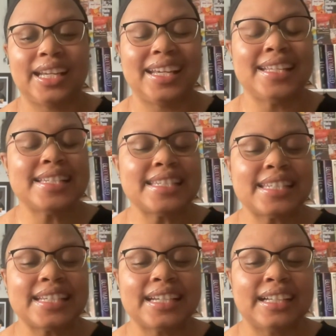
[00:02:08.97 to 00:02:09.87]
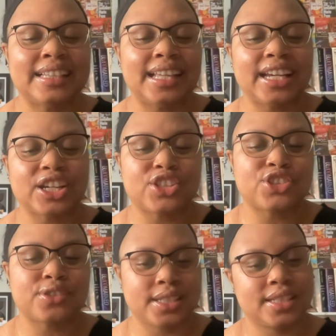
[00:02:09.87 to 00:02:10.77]
instant
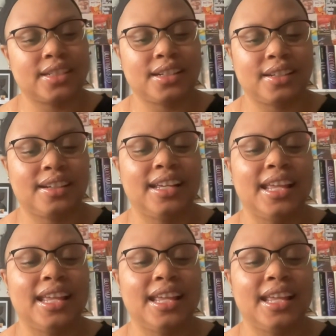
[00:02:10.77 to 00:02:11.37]
electricity.